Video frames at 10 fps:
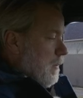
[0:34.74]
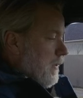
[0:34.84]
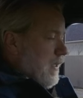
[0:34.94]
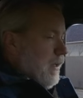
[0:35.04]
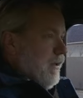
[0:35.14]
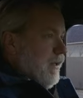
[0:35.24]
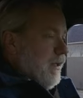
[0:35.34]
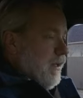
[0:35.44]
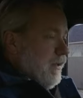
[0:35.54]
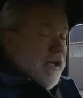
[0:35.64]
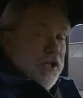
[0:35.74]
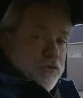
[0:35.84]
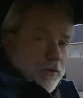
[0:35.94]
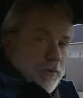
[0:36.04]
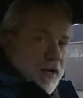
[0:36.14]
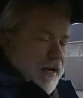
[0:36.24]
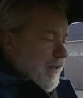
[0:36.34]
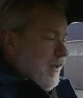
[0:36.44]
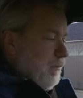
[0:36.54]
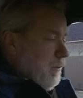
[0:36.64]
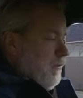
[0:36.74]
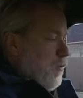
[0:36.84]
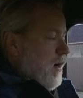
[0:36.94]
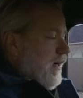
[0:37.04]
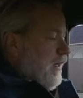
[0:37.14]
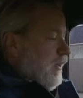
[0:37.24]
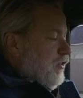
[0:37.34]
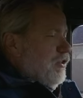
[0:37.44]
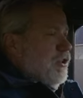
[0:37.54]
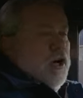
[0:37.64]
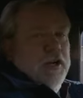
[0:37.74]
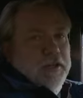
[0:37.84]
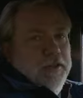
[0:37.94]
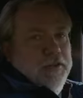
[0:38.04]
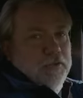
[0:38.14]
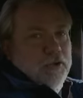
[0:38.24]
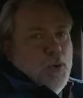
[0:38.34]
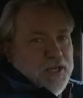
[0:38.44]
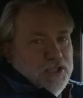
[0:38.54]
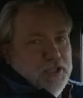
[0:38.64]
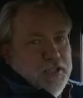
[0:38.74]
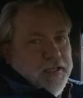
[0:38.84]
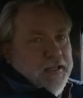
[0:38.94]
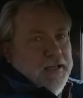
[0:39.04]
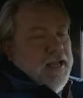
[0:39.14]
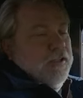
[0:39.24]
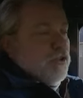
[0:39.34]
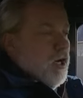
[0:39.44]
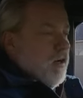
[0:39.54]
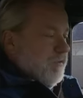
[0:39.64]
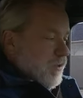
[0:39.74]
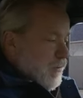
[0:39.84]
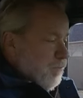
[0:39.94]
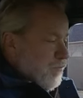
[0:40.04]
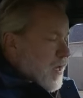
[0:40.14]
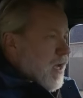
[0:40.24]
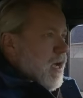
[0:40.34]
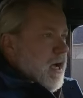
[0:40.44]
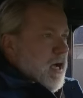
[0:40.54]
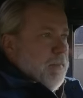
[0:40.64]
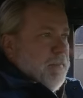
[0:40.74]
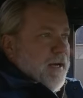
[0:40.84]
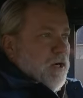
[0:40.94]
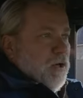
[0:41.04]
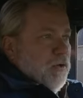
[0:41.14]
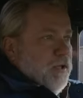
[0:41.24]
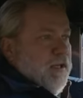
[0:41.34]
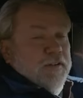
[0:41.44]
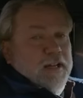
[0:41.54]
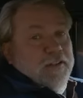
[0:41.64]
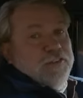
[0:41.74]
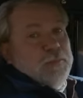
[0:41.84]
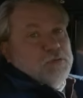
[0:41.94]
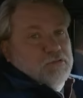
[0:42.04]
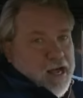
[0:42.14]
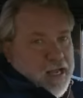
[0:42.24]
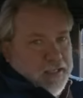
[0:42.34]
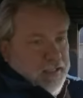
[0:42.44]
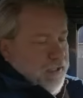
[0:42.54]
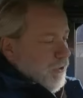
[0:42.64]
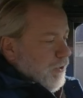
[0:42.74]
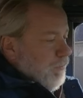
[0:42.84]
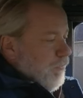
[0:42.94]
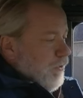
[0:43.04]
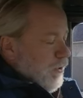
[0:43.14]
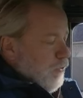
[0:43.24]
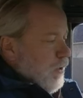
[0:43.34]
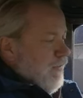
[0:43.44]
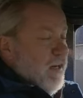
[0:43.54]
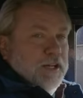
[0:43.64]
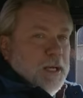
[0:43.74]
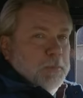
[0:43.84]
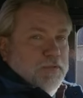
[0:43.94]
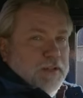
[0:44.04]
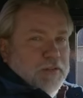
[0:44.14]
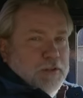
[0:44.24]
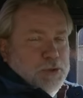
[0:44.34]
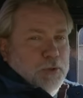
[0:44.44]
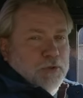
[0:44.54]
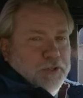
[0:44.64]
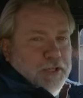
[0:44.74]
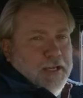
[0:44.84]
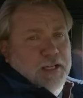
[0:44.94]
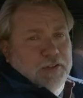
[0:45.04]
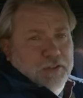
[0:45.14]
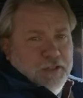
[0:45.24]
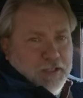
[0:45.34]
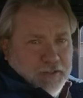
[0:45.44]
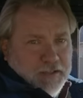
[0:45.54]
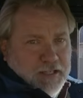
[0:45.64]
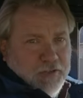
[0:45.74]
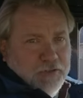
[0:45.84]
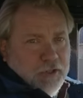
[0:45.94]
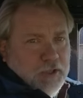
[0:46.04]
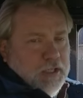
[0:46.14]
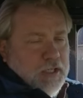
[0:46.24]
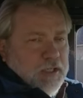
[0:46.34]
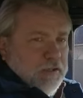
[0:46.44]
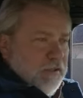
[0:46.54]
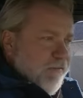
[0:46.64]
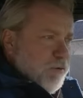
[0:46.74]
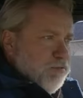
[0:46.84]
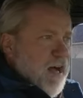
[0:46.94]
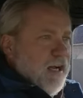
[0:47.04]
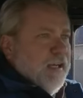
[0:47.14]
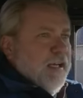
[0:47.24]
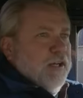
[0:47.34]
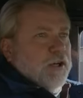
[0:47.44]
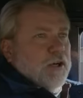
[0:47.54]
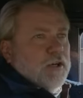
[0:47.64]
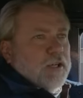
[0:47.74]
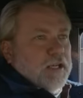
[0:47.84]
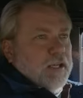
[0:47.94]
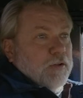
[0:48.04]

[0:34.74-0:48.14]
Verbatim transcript: But I'm going to take you for a ride in it. But before I get started, there's a question I get asked often about if it has a block heater. Uh, so I've had a number of individuals say, hey, it's a, it's a diesel. Does it have a block heater?